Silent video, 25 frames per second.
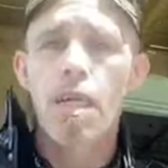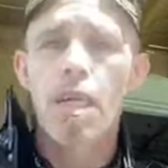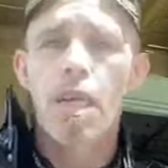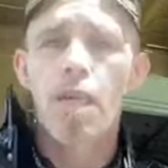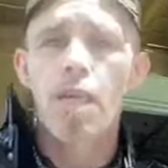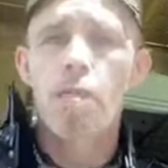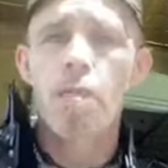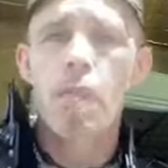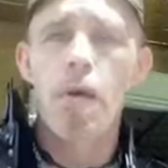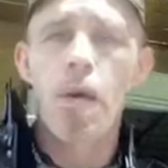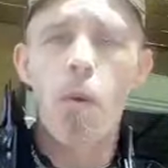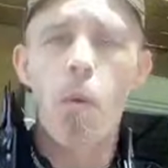
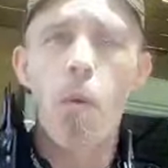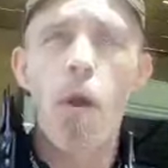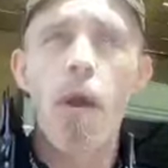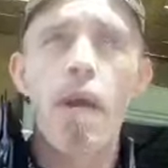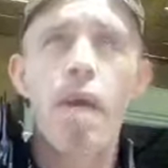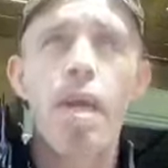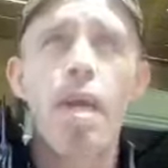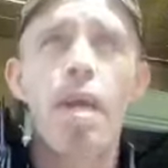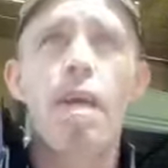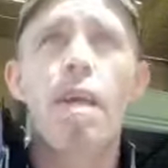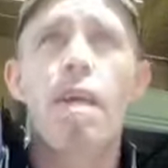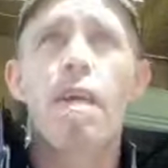gives me a
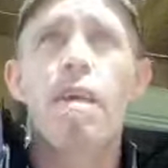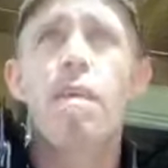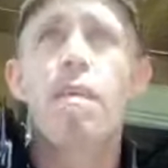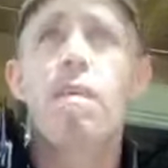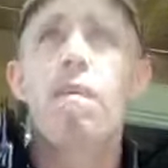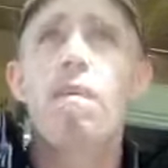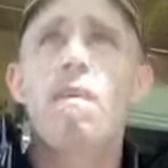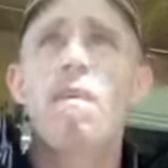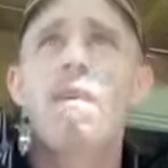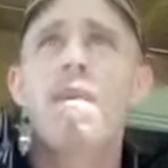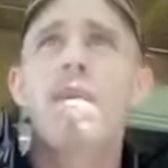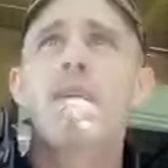way to
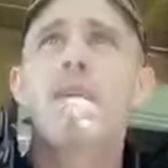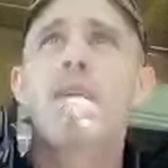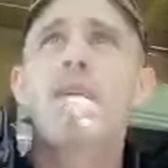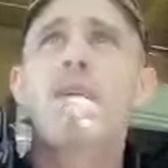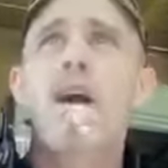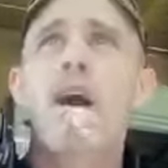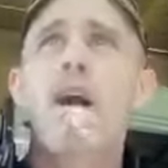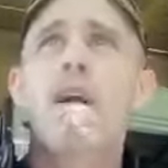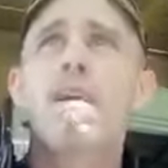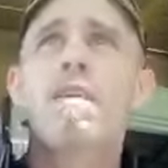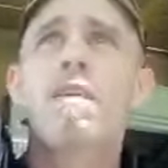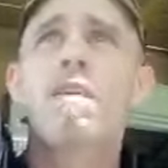to
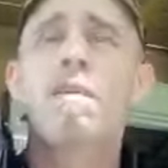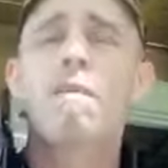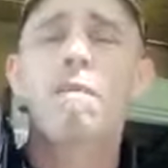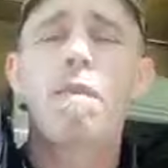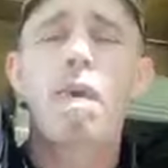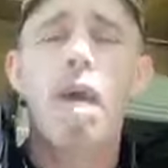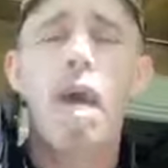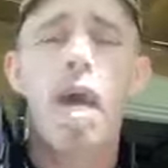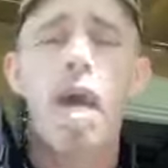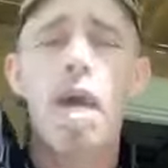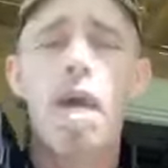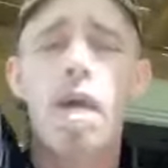talk to you
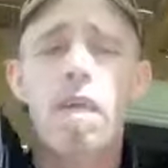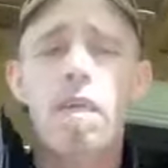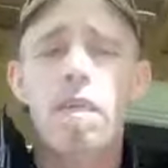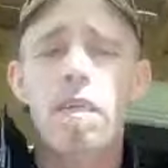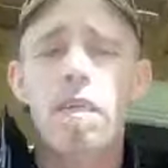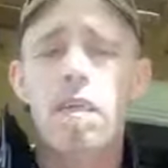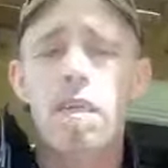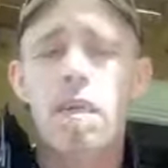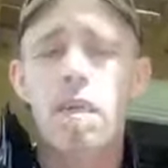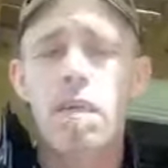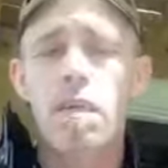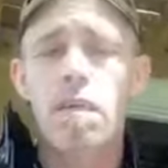
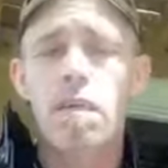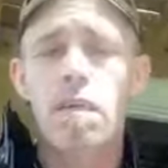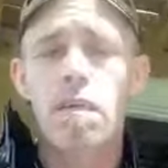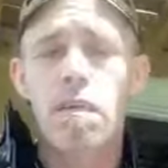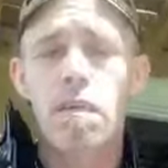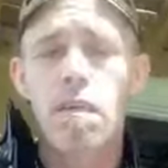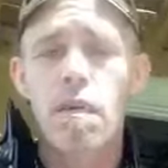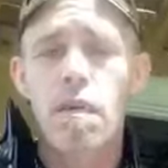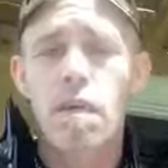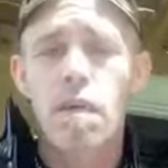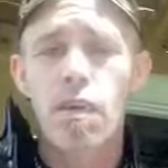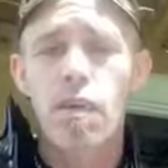guys and
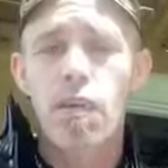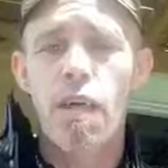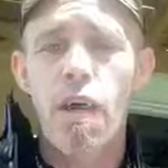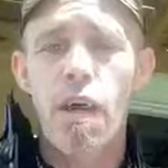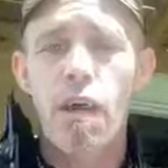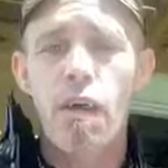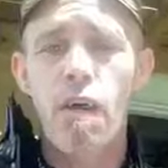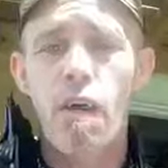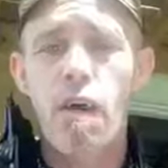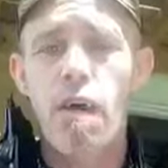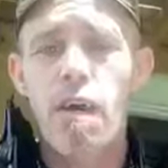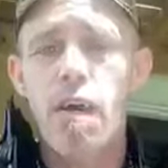
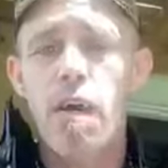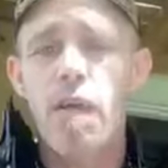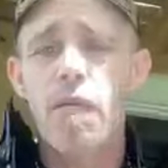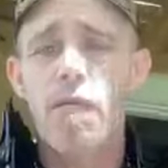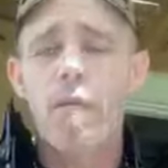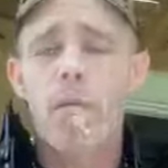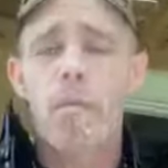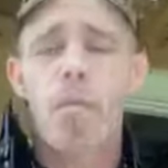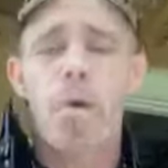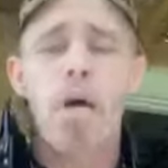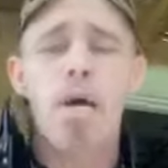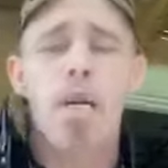check on
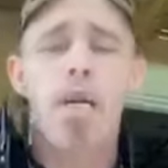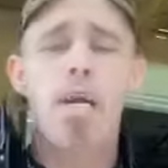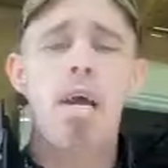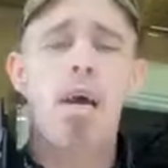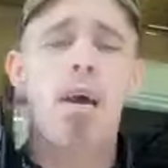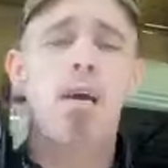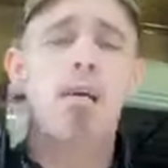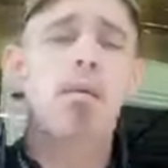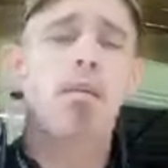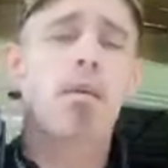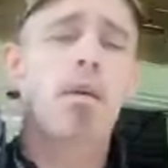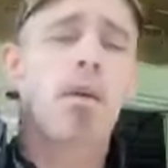everybody
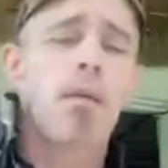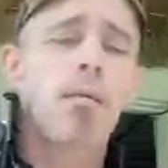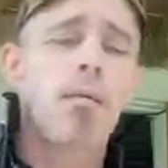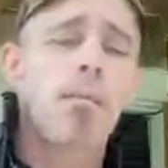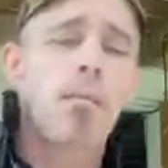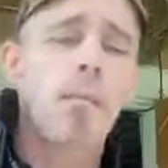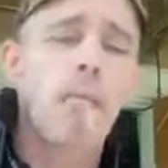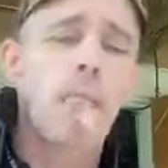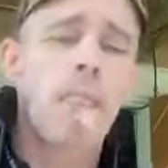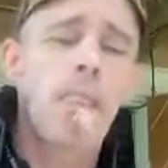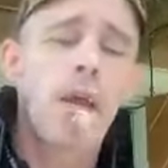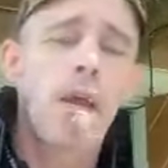out there.
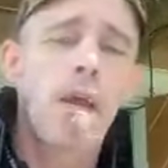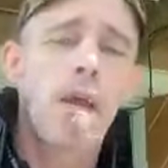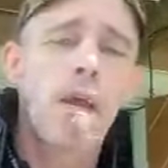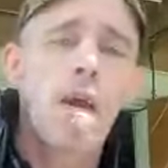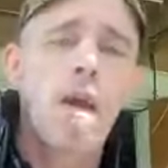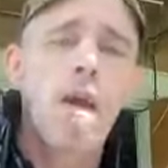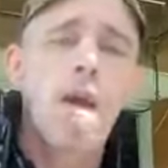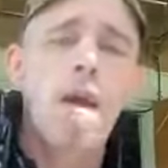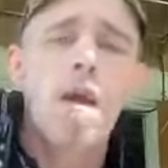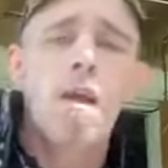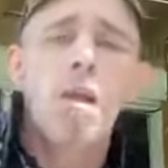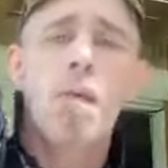
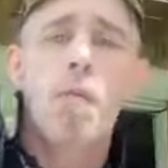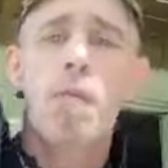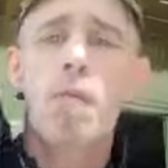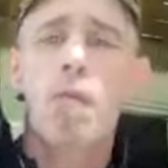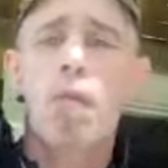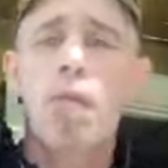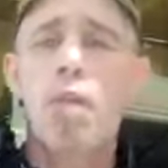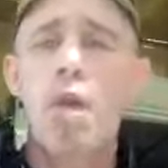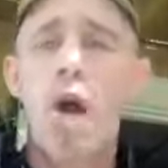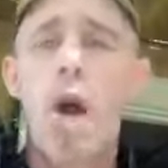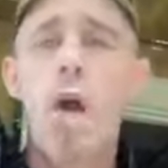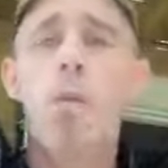
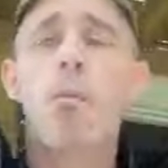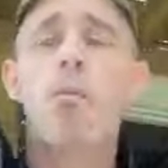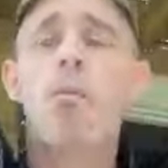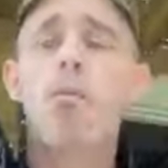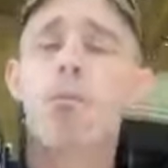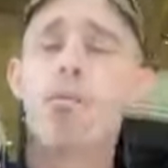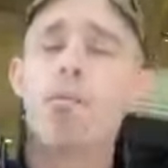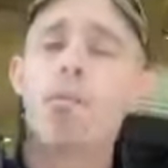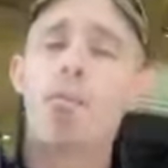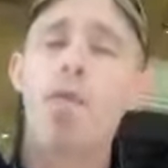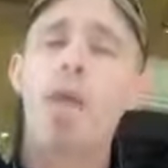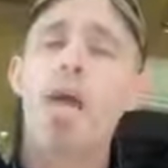So,
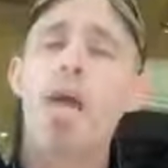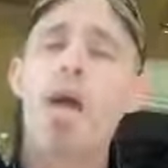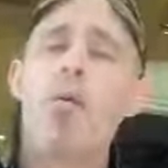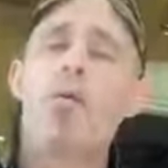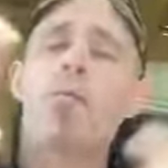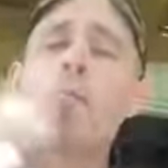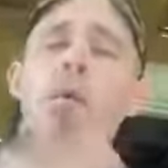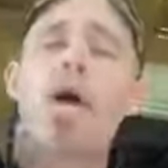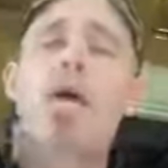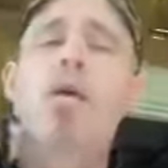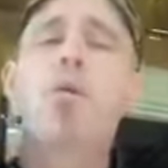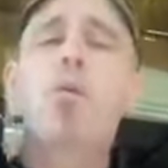
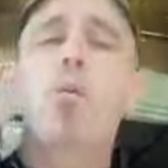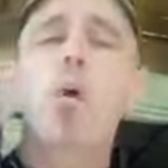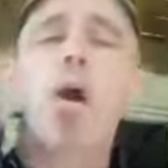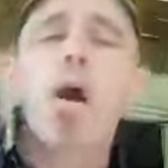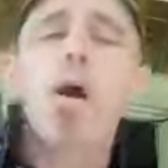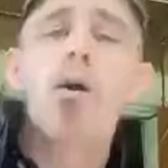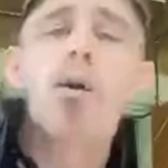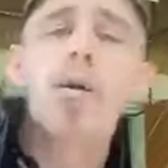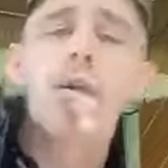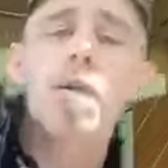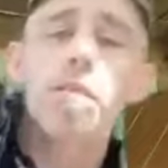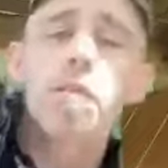everybody,
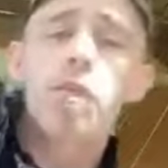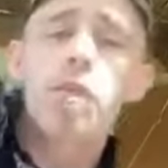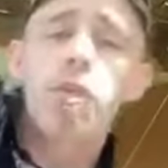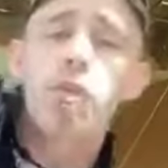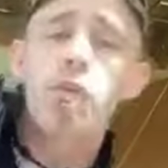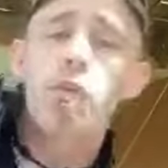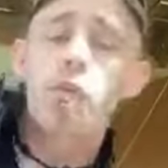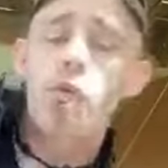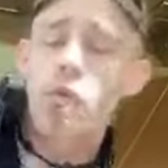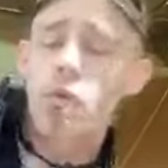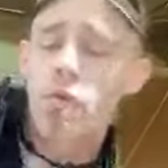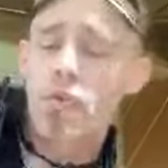welcome
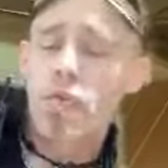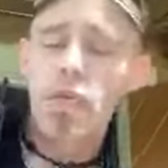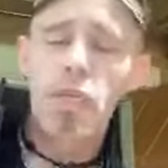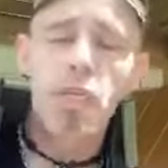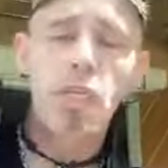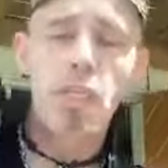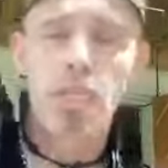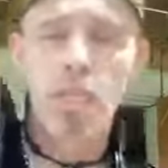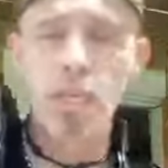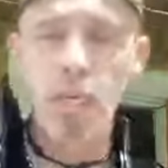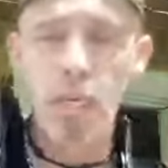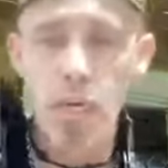to the
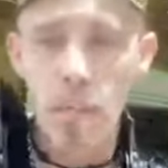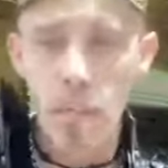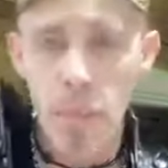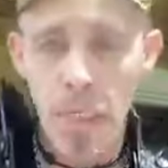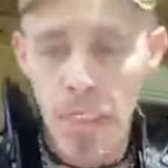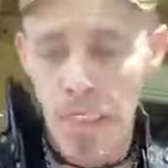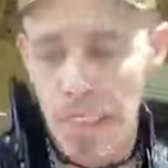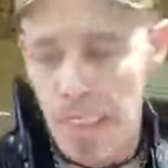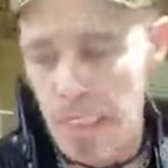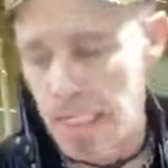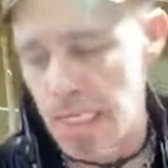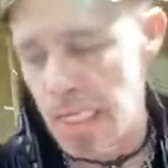
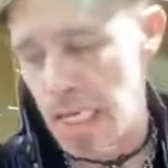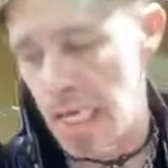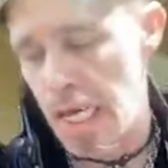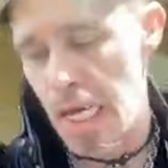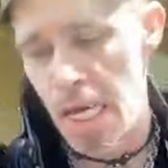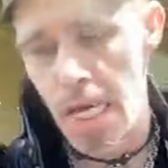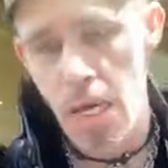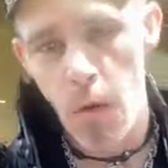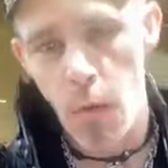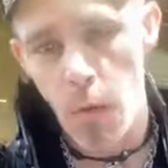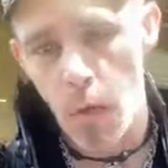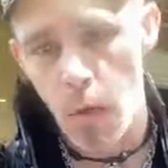Demon's
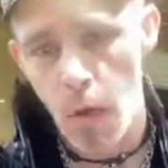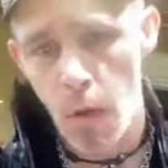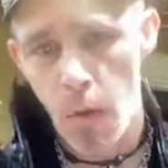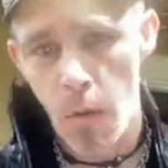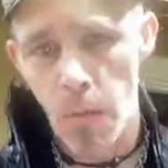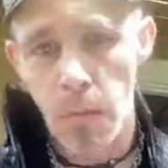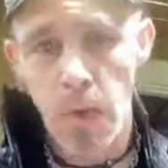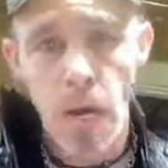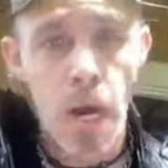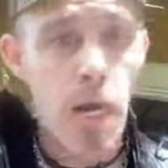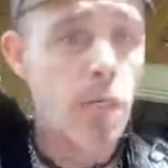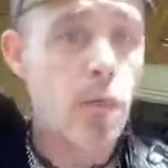Tea
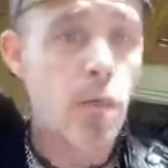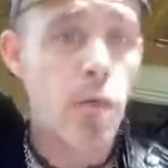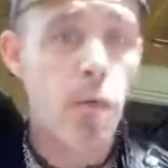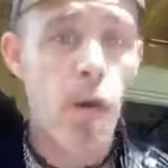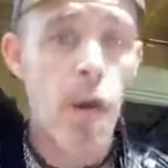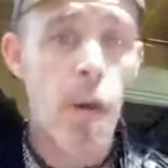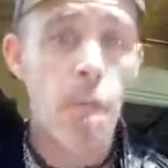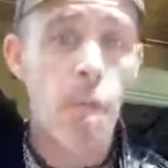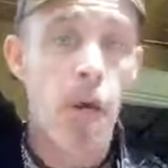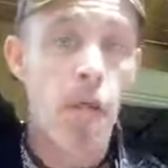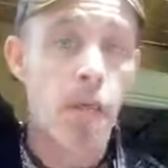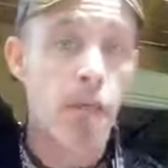Room, not your
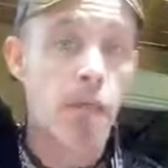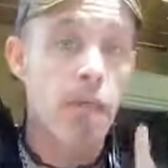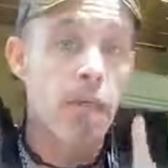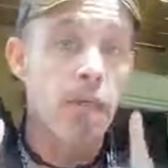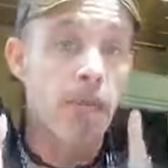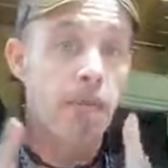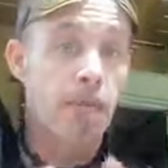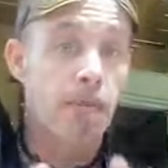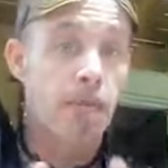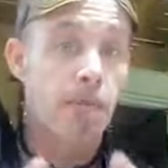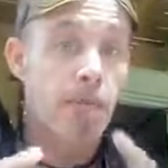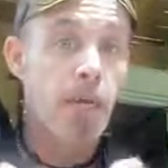
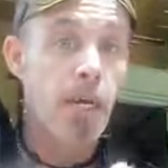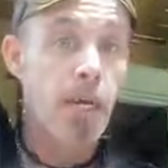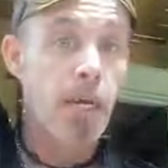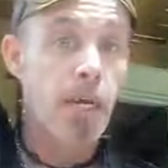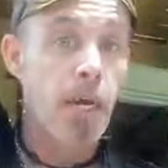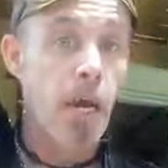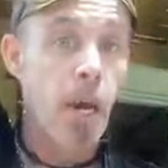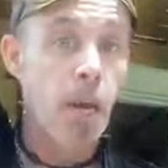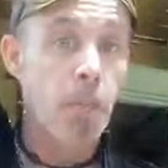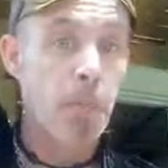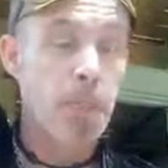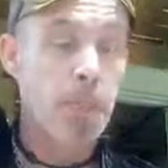grandmother's
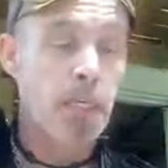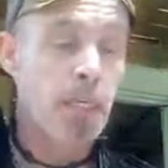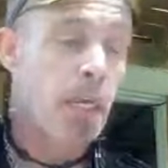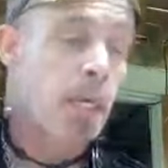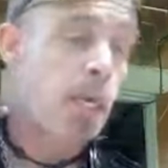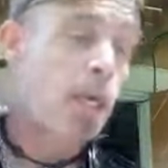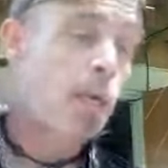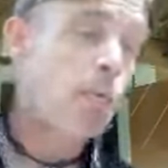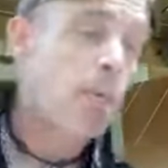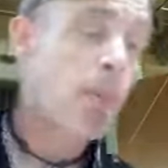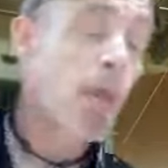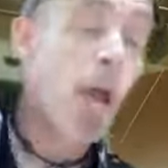cup of
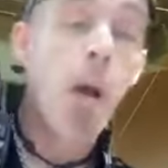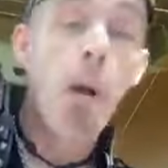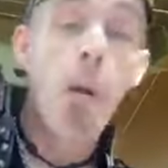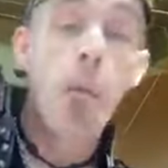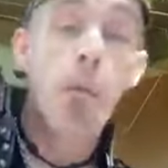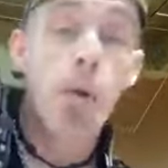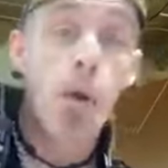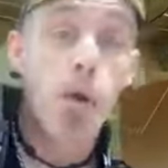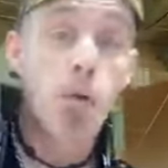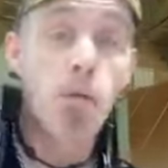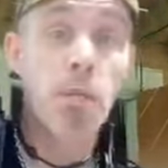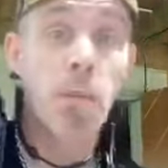tea,
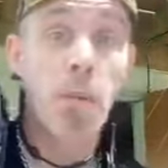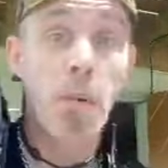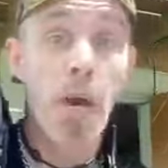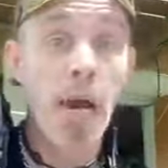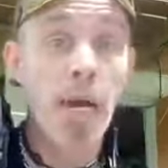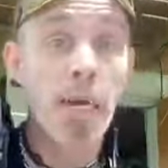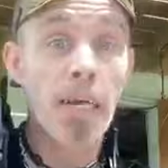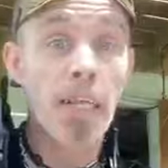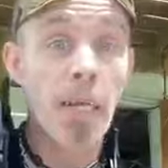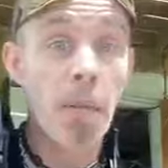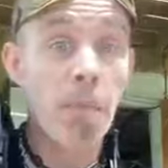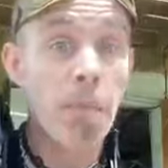
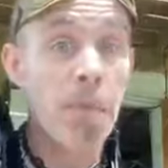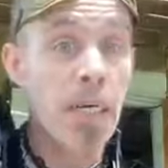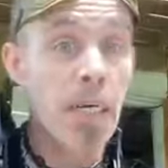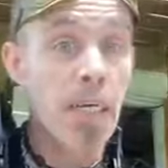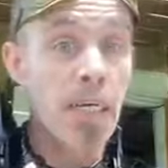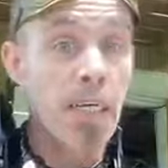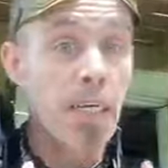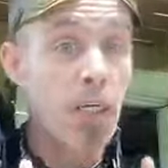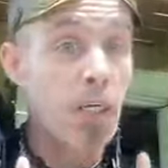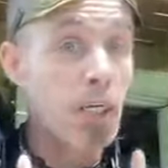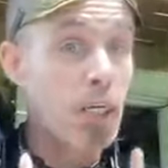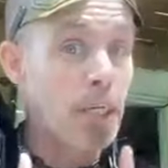post-apocalyptic
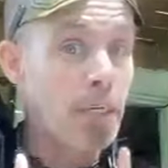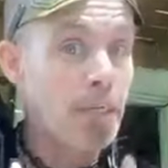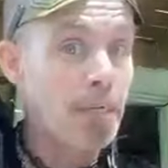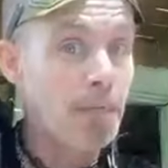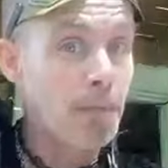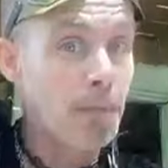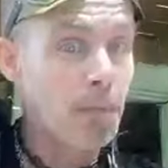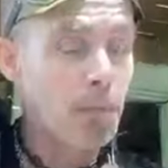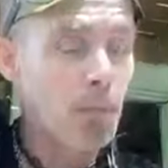edition.